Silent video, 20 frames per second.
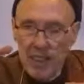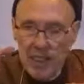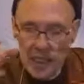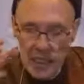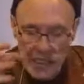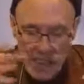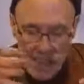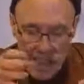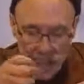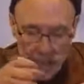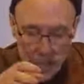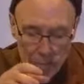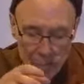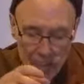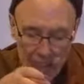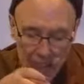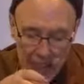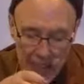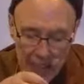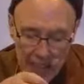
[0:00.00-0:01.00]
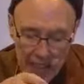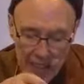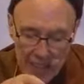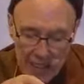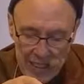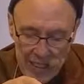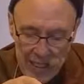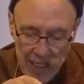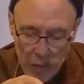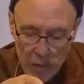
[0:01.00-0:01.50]
he
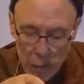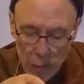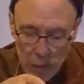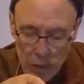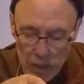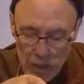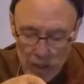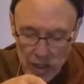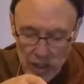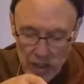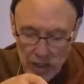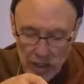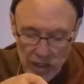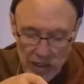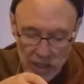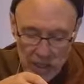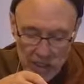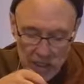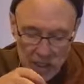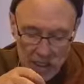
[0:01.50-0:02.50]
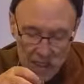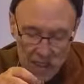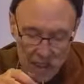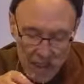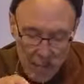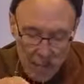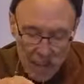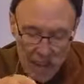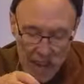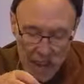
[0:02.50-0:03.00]
obtains at will,
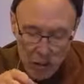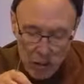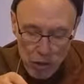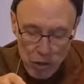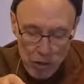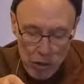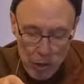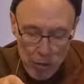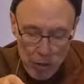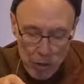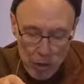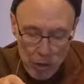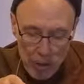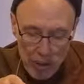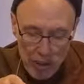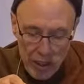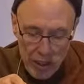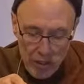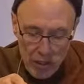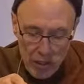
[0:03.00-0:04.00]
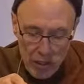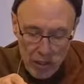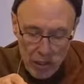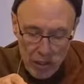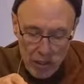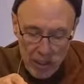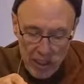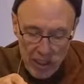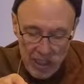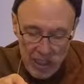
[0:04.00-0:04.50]
without trouble or
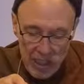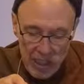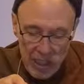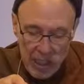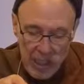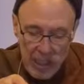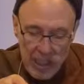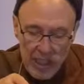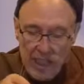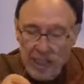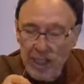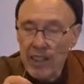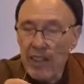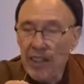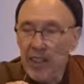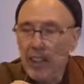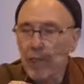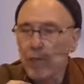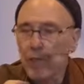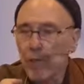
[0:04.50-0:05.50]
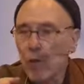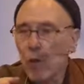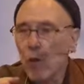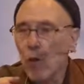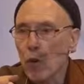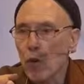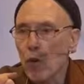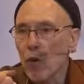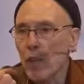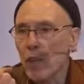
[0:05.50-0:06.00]
difficulty, the
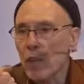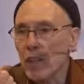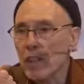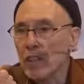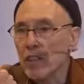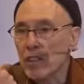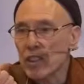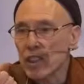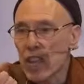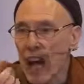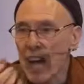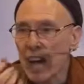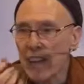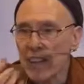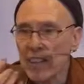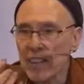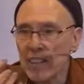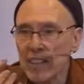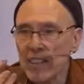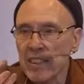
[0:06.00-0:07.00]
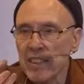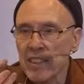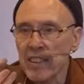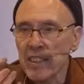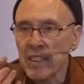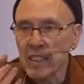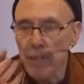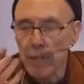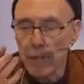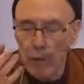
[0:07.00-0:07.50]
4 jhanas,
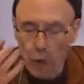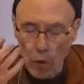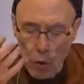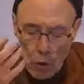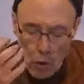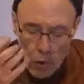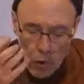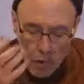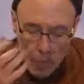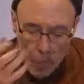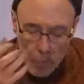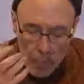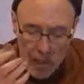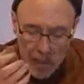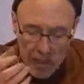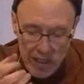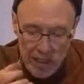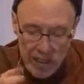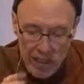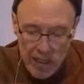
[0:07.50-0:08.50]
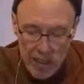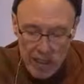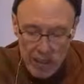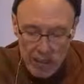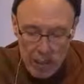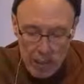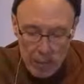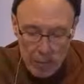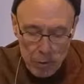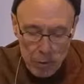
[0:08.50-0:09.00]
the 4 meditative
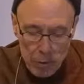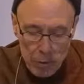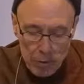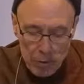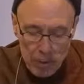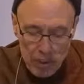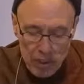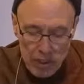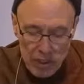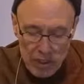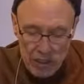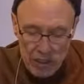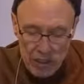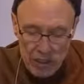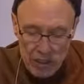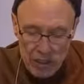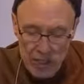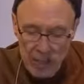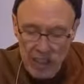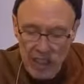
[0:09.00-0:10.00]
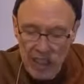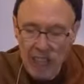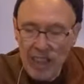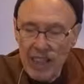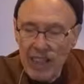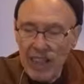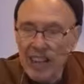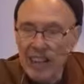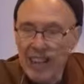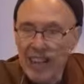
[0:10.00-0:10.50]
absorptions
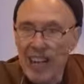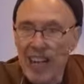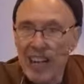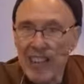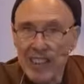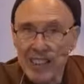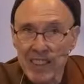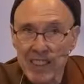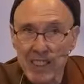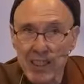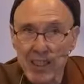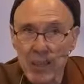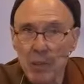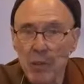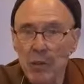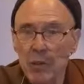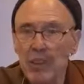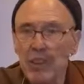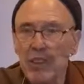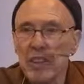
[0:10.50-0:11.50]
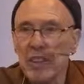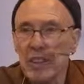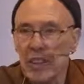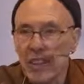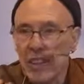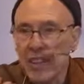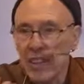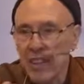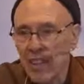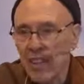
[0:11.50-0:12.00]
that constitute
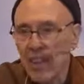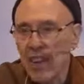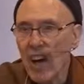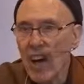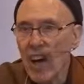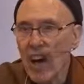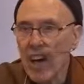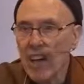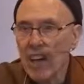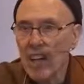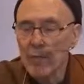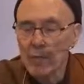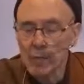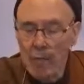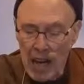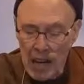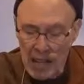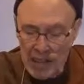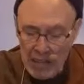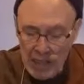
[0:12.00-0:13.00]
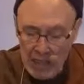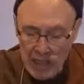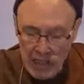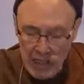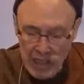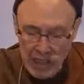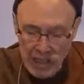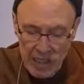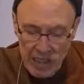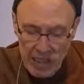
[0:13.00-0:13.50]
the higher mind